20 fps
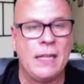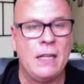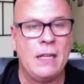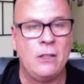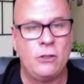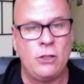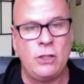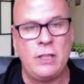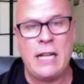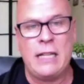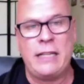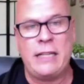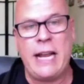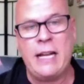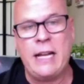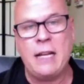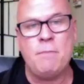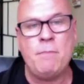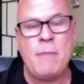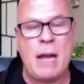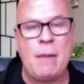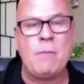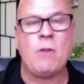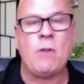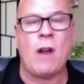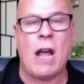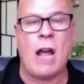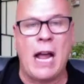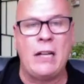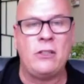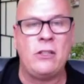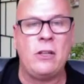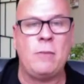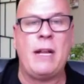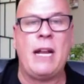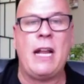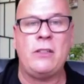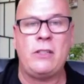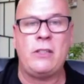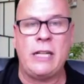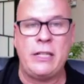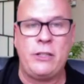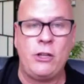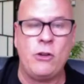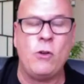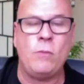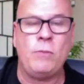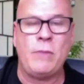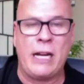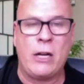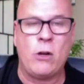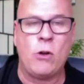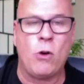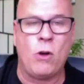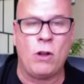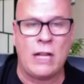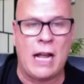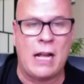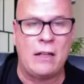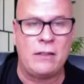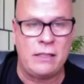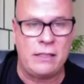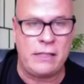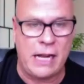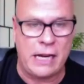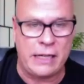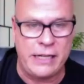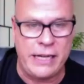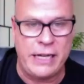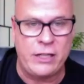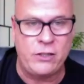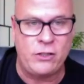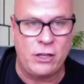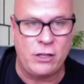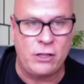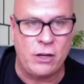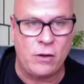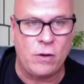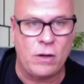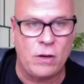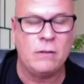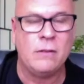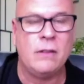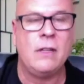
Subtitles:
so that they can memorize them, and as they do them, they call out the techniques they're doing.